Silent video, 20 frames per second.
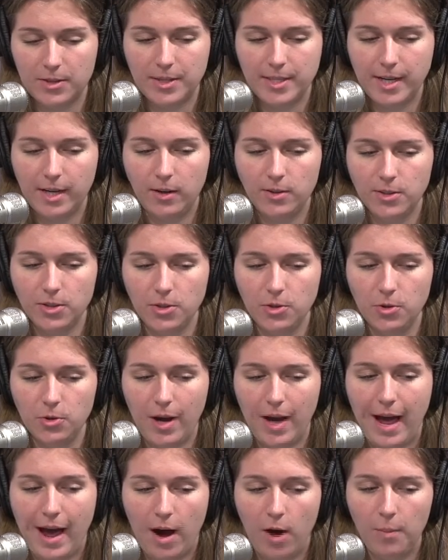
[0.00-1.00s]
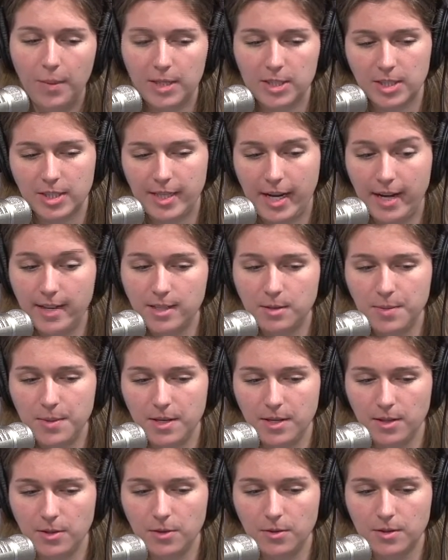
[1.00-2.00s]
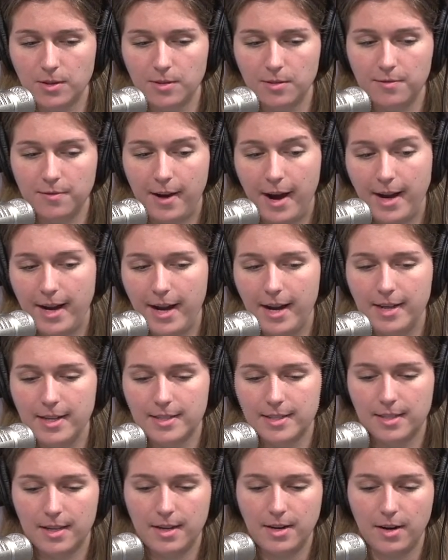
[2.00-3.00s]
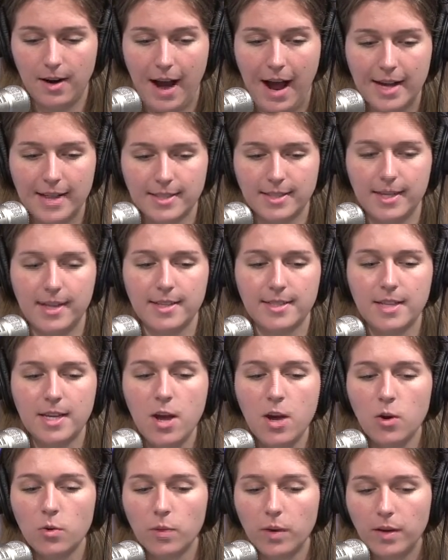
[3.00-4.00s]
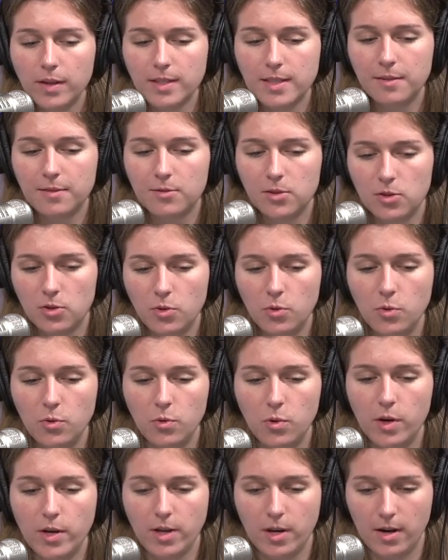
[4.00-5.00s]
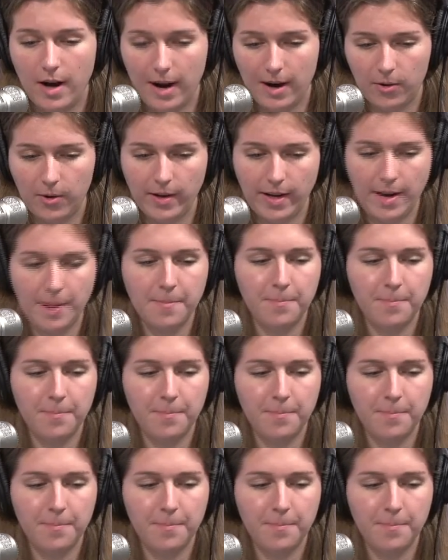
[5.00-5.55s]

tells you how much debt is being used to finance your assets relative to your equity.